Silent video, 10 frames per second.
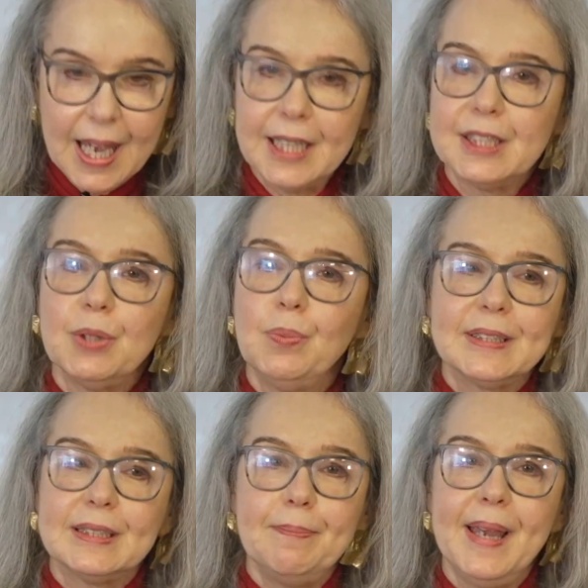And so
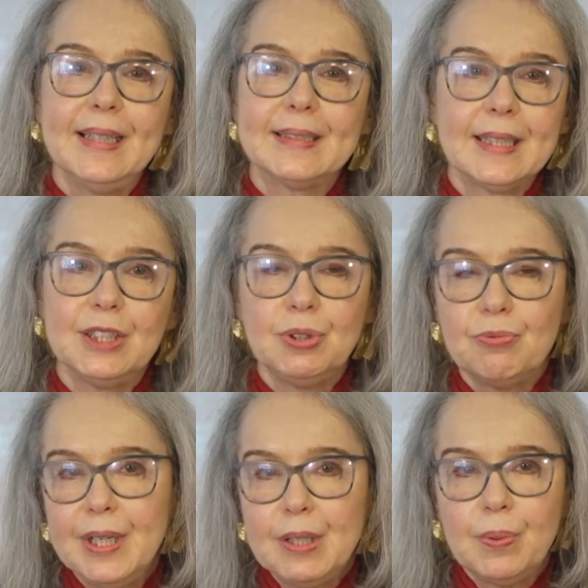what's amazing is you
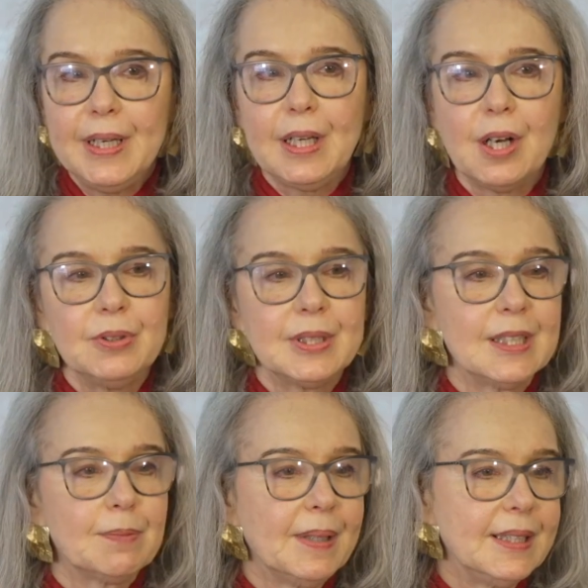read when he goes to
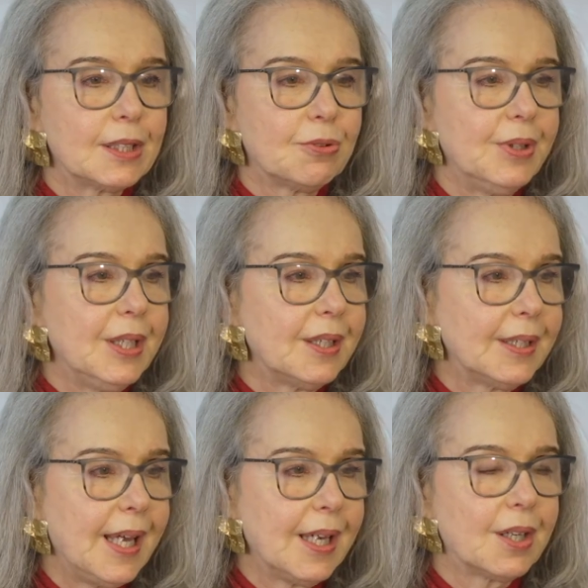this place,
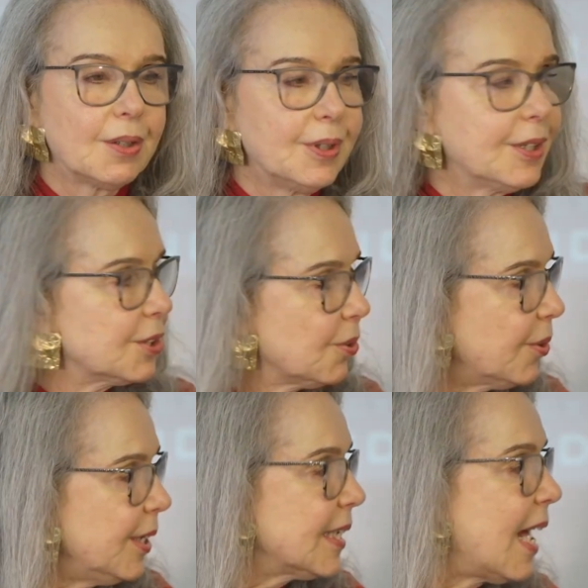Greenacre, where there's all
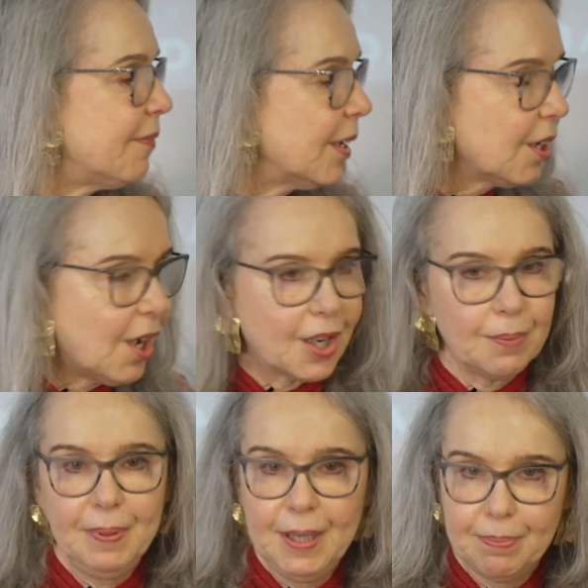these
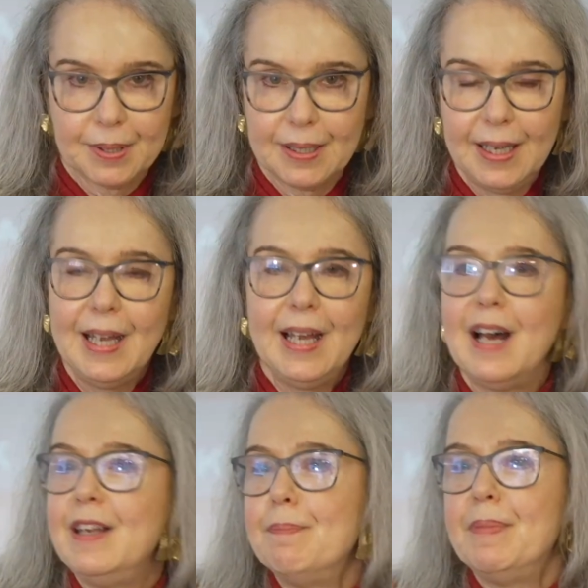avant-garde people
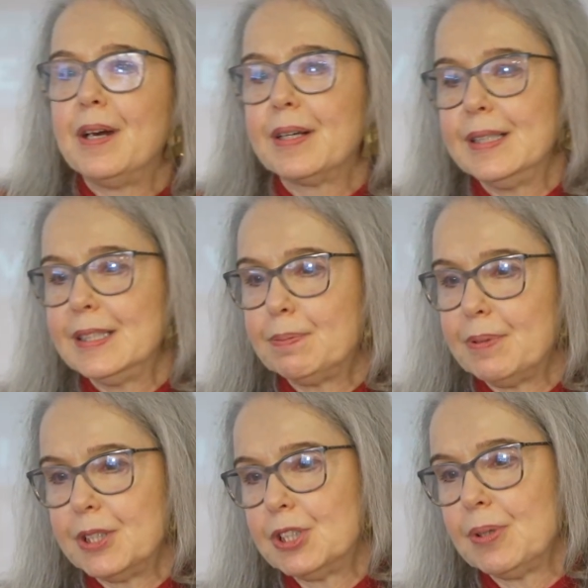at American
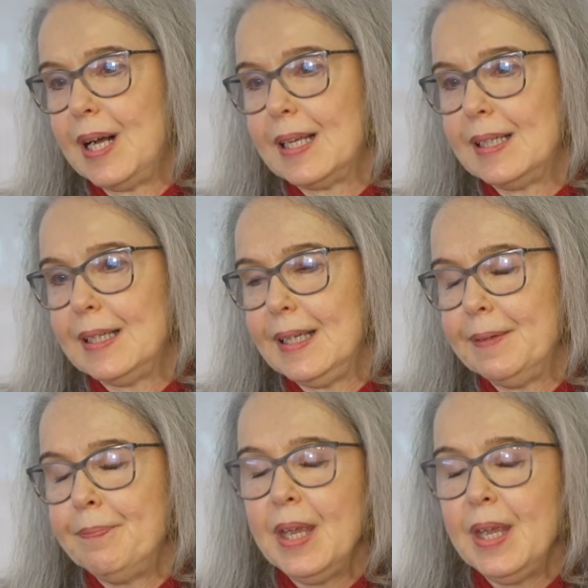spirituality.